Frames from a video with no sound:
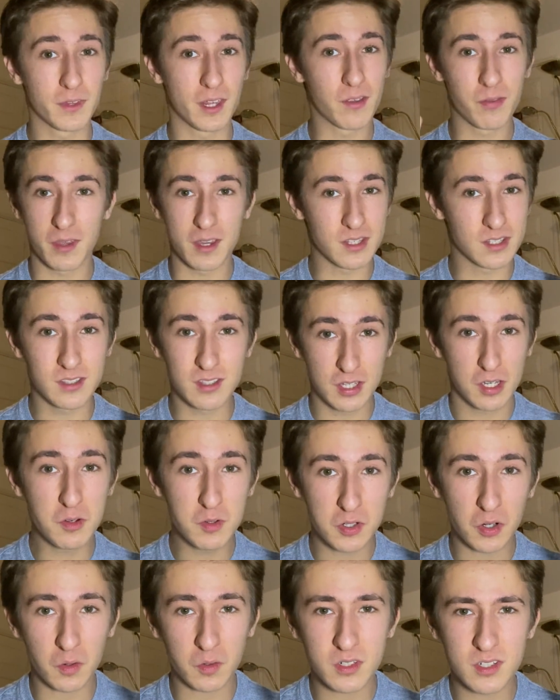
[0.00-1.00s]
there's
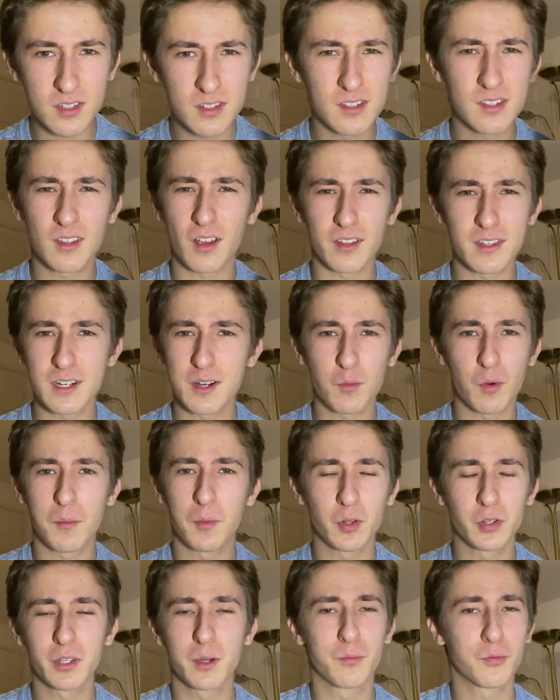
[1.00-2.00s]
two Doctors, I don't know why I'm
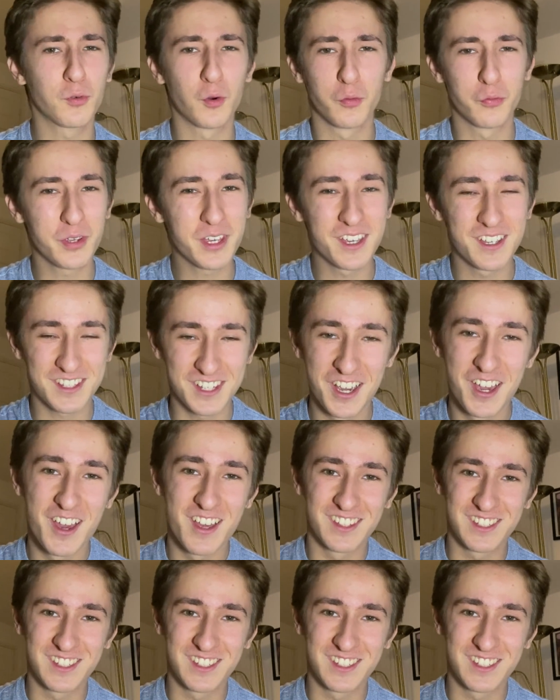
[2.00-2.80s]
holding up four fingers,